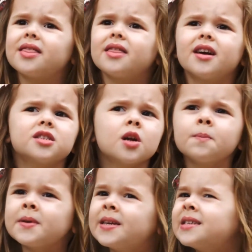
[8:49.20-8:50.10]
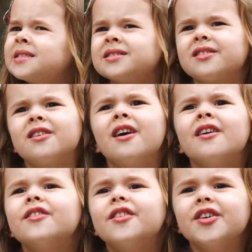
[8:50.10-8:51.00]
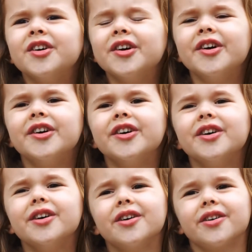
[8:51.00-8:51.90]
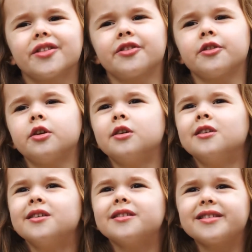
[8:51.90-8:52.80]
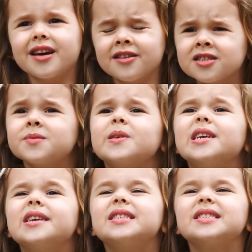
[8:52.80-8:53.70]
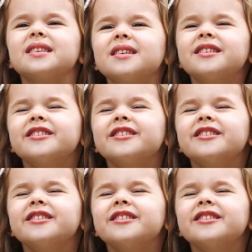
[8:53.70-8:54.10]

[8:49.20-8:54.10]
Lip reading: there's no peace on earth, there is peace in